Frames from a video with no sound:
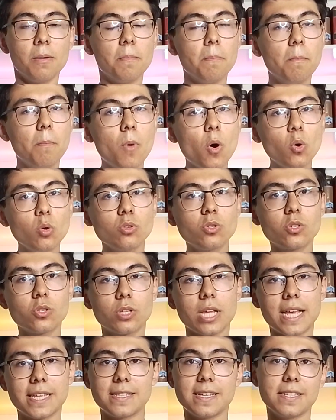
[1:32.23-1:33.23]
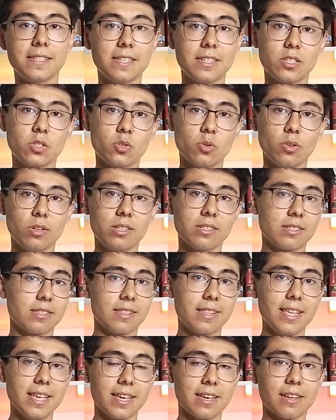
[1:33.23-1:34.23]
Most SAT students
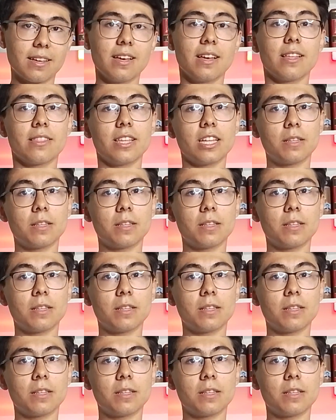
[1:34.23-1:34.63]
think